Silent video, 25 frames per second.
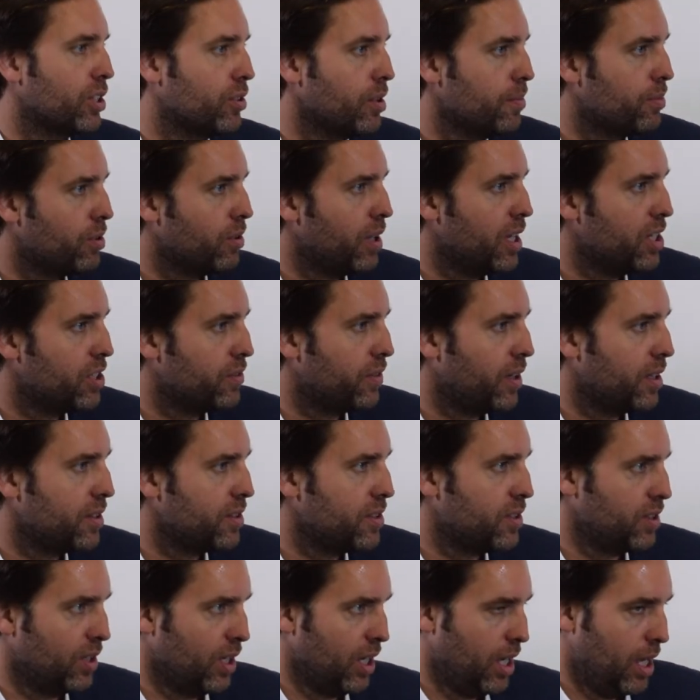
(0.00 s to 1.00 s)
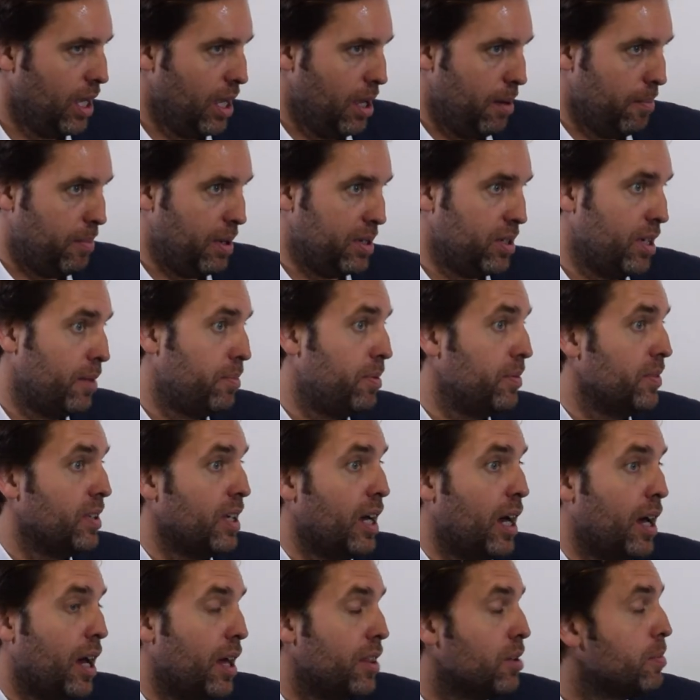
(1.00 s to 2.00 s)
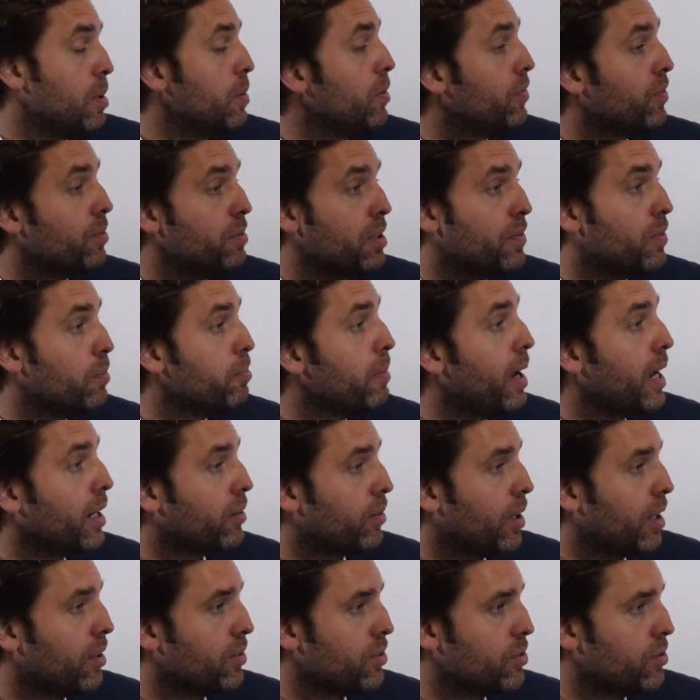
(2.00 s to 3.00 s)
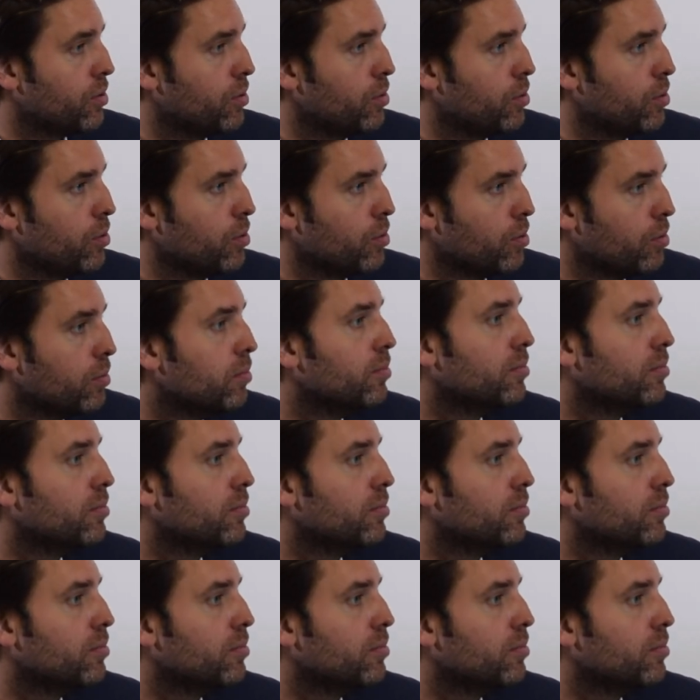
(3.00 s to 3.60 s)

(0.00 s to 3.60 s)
crypto hedge funds. Yeah. But you have other people from different backgrounds who